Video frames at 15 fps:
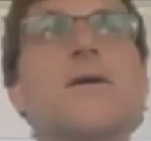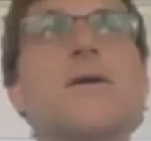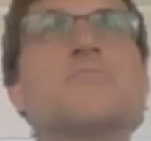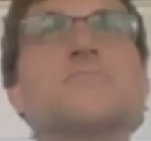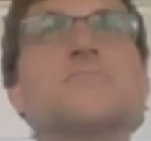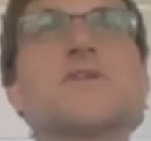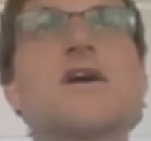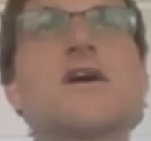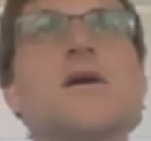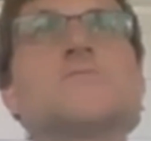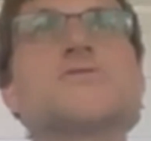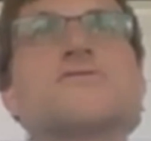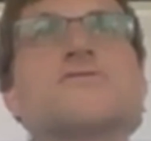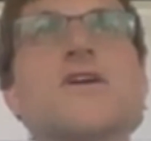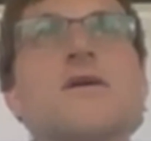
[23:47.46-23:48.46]
comes
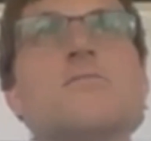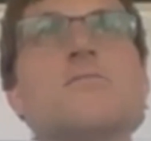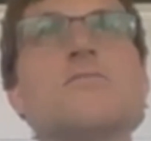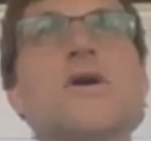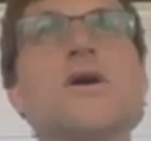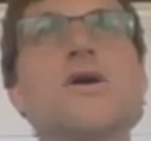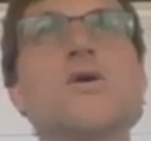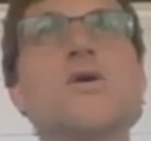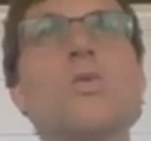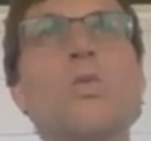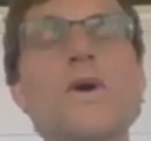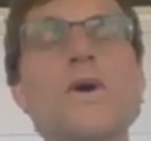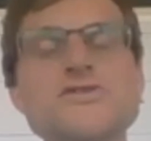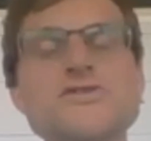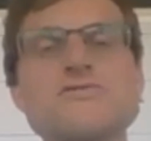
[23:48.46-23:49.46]
from wind
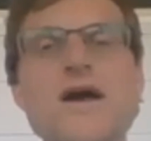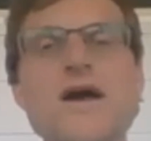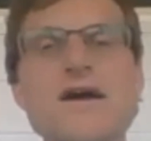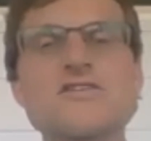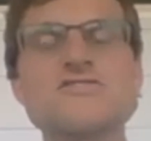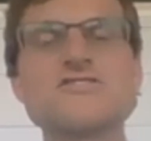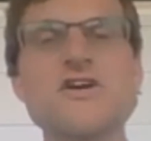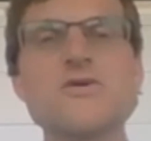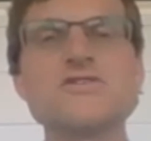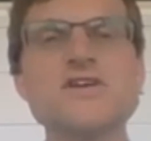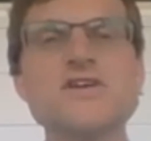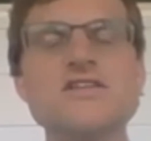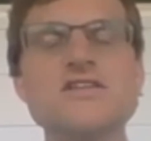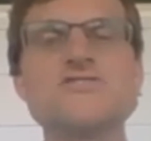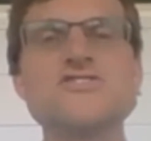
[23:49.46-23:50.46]
RECs, so
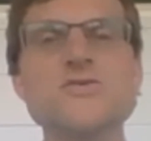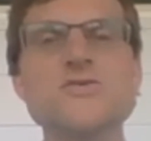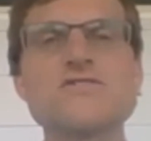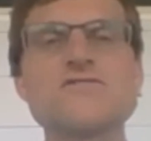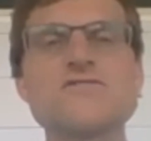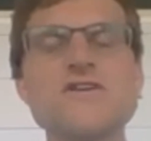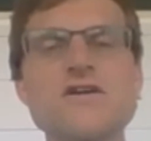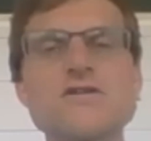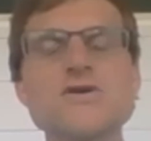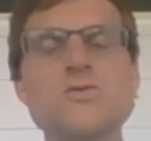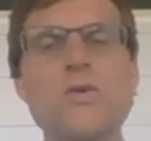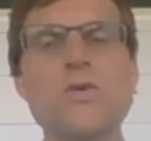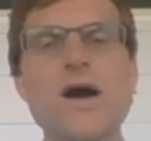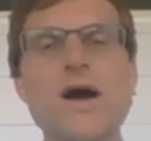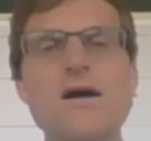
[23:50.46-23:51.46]
it's doing fairly
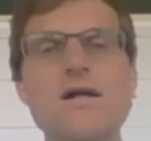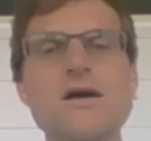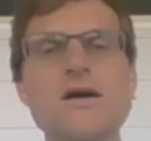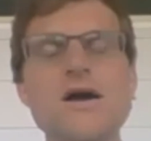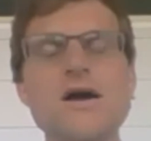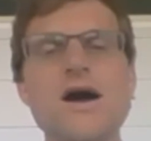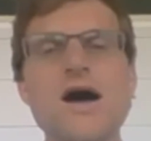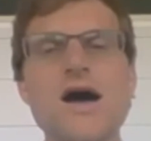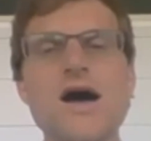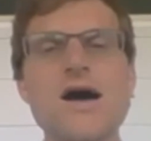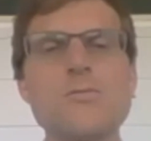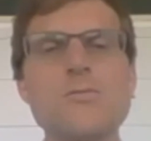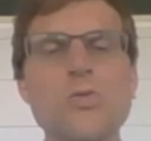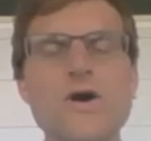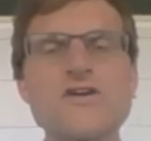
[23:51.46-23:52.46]
well.
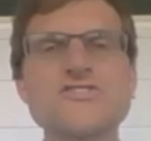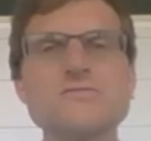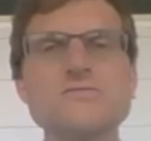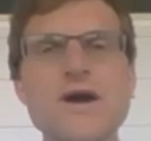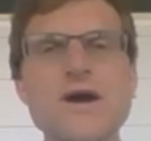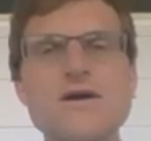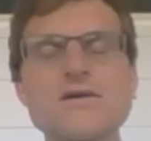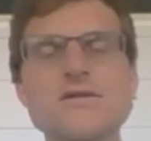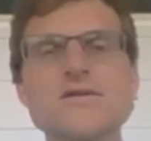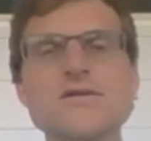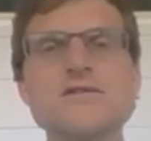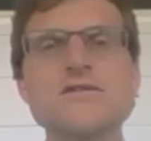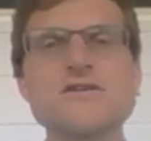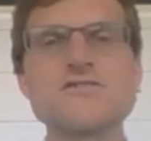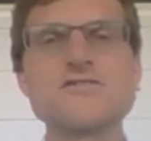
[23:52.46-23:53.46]
Whereas in Maryland,
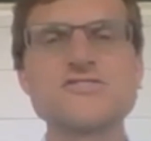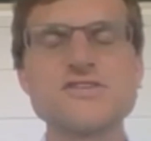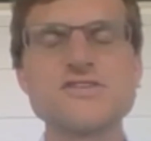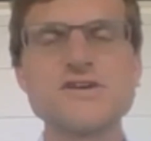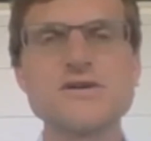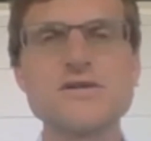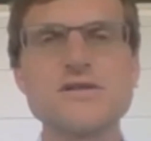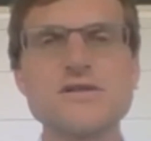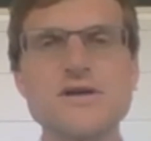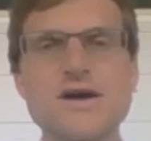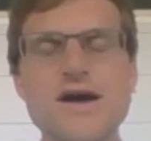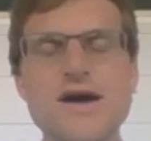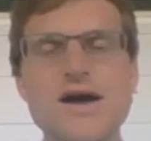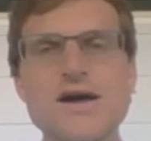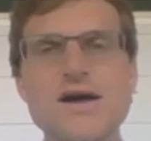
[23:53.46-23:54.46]
there's still
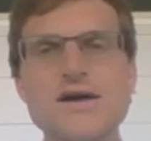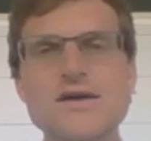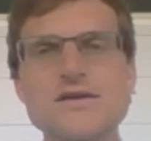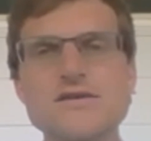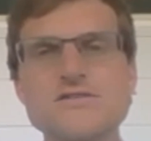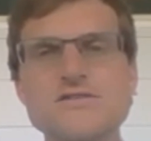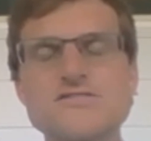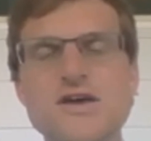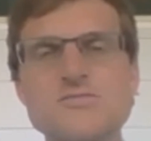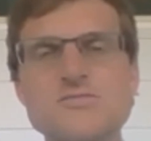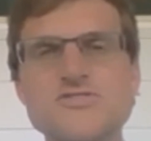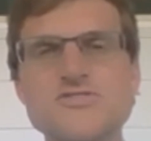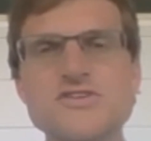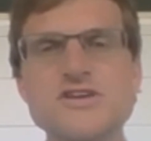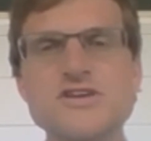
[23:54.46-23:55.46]

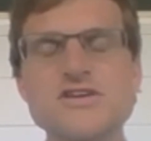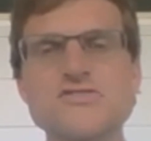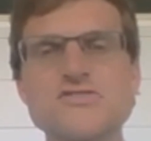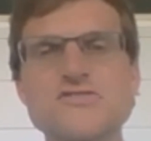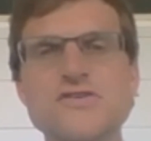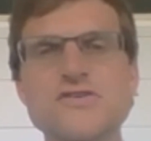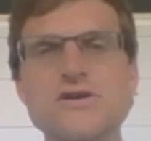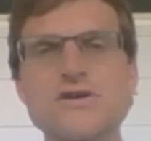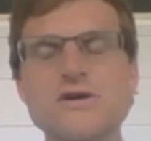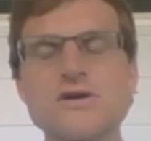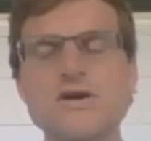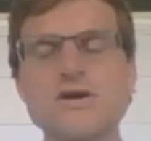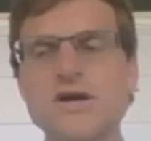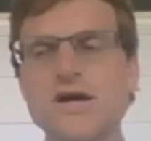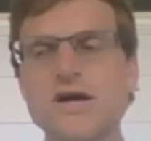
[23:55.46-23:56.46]
subsidies for
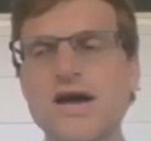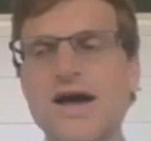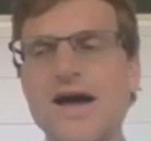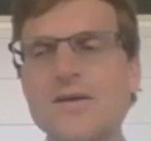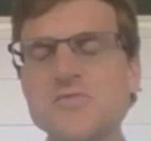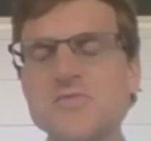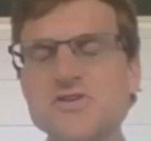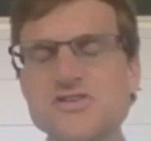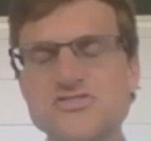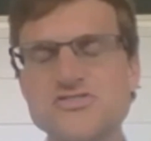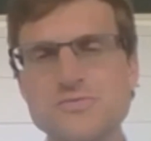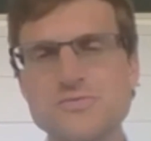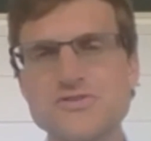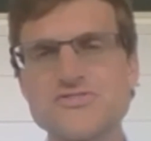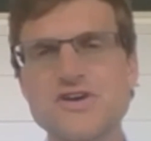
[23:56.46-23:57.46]

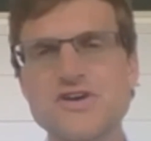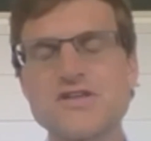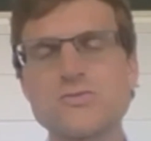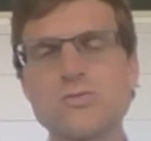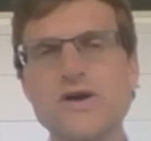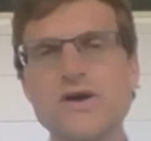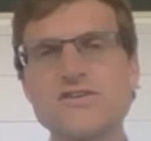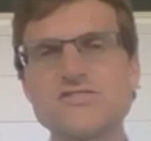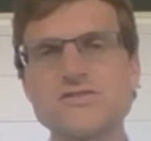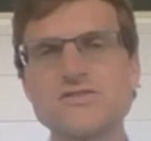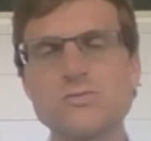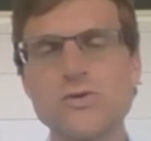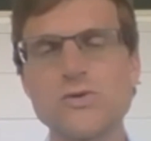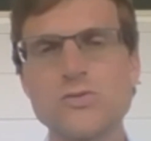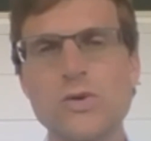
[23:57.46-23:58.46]
municipal solid waste and
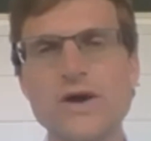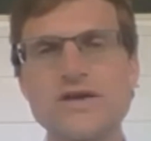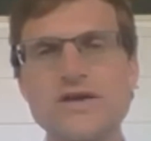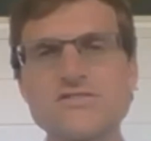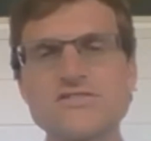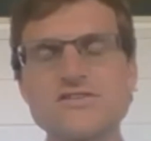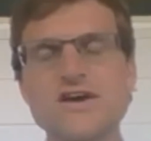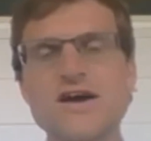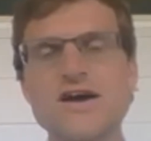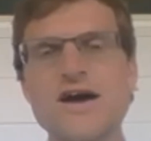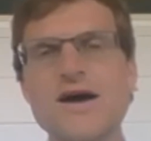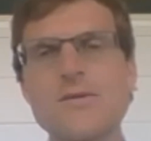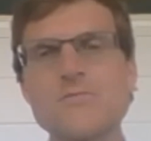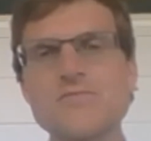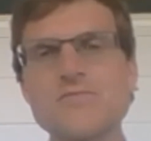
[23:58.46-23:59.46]
wood waste,
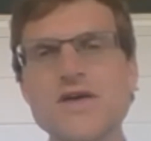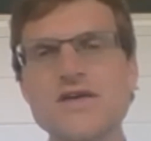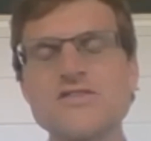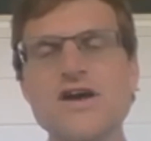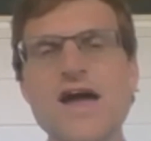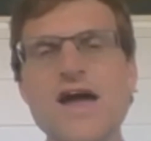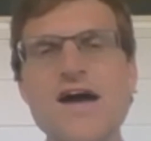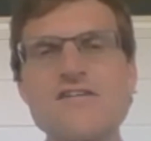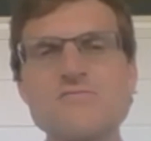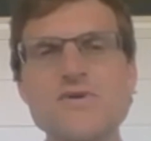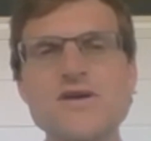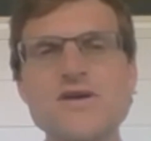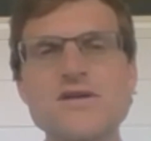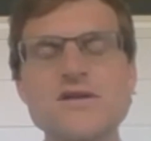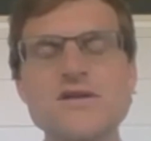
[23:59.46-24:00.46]
and there have
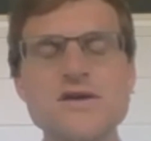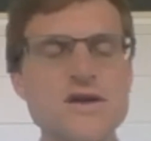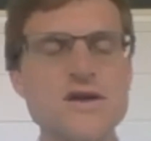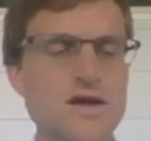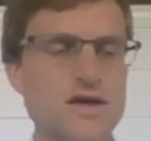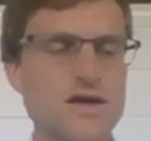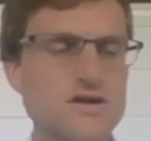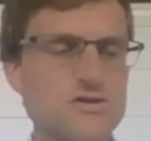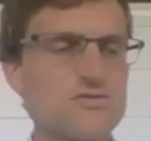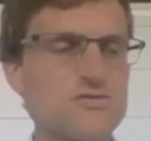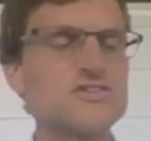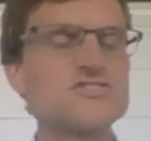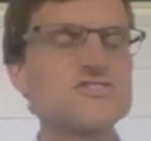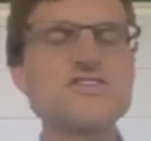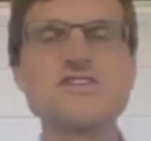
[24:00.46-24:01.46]
been an
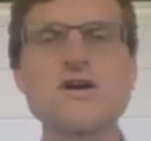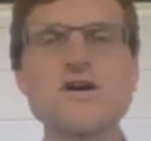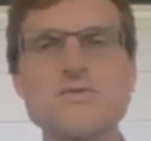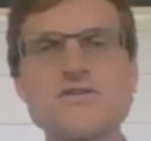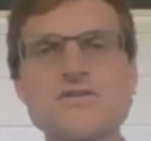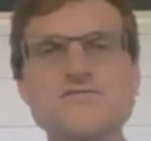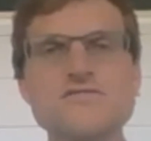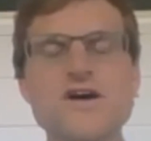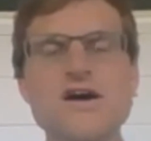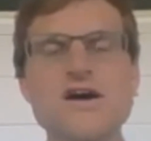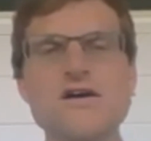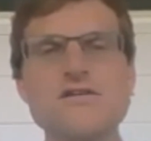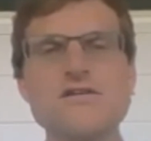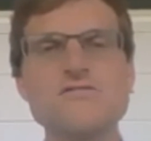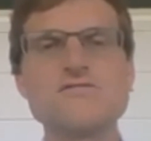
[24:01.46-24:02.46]
increasing number
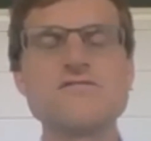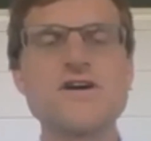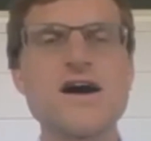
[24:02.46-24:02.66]
of